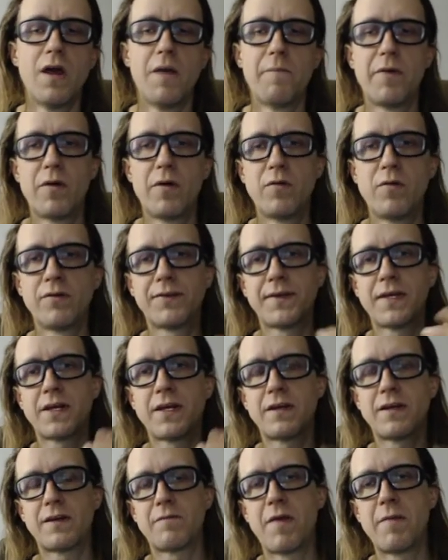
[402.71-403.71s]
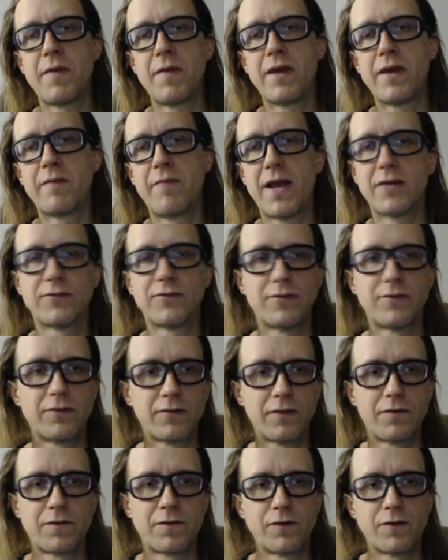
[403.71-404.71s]
But once I get it to my MetaMask, just
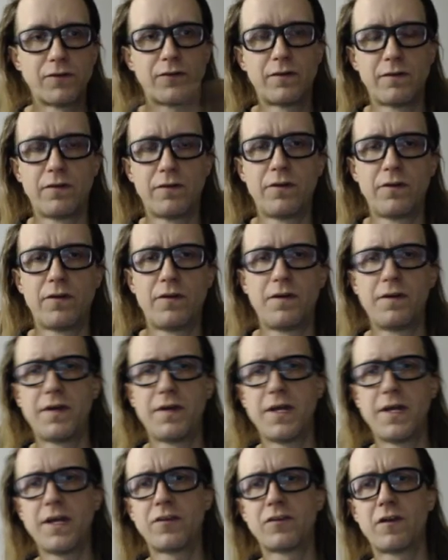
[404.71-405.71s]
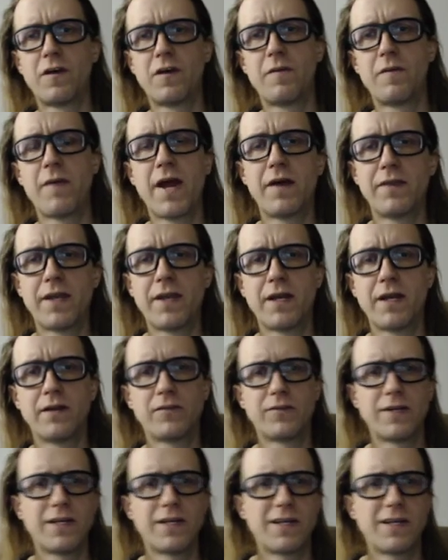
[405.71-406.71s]
the first little initial amount that I
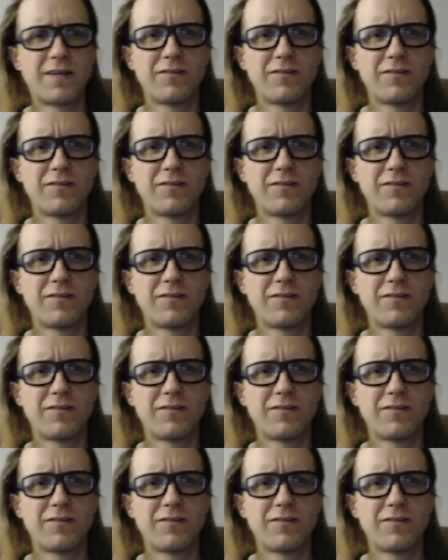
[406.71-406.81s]
sent,